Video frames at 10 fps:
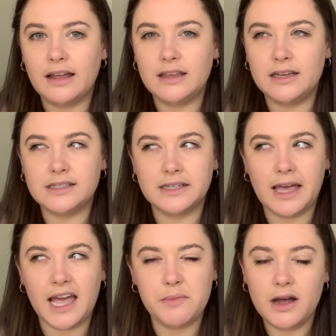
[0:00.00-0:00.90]
I think it's at
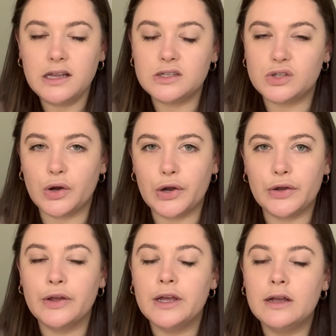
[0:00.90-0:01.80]
Kmart,
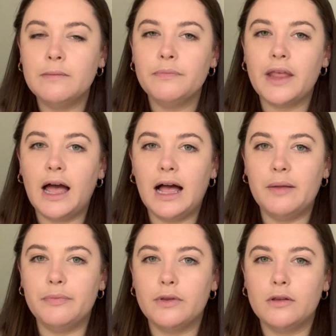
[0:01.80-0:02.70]
so
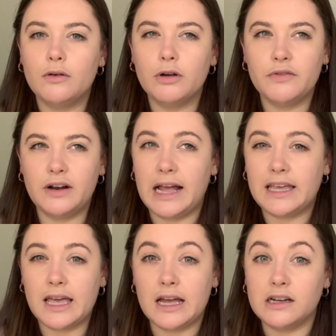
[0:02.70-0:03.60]
um, or even
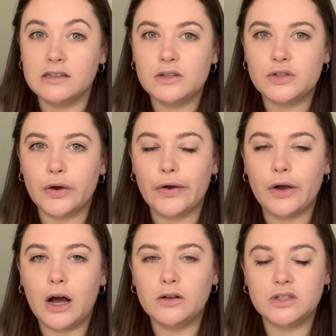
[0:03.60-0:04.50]
IKEA. So
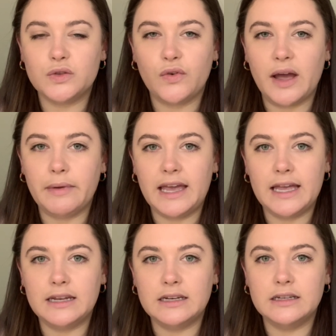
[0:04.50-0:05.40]
I'll just frame it
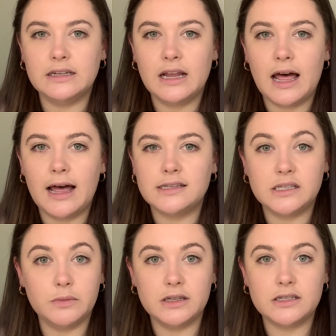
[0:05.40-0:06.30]
in a
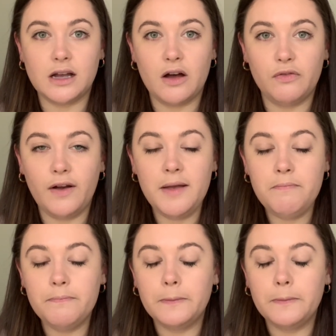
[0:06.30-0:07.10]
similar style frame.